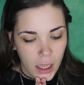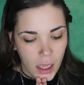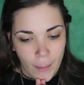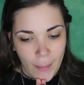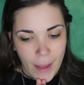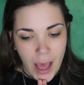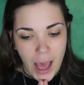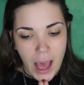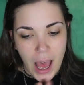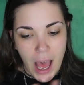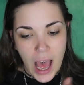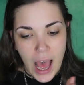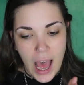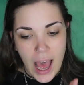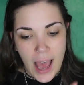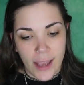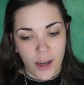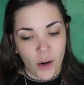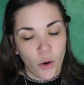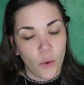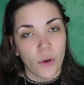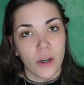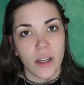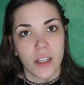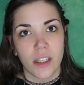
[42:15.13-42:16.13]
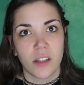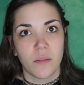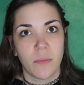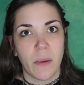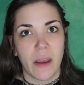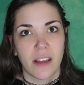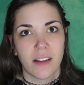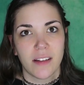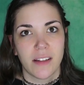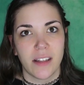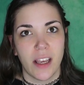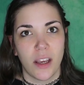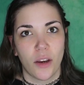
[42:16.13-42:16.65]
Um, I don't
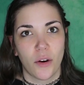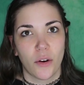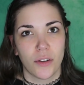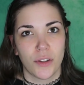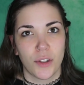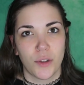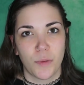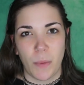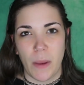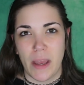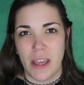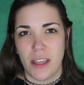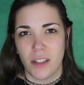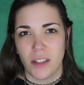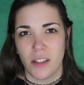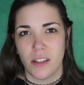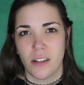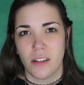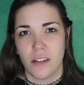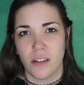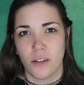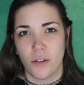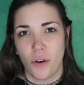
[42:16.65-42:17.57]
expect Sacred Space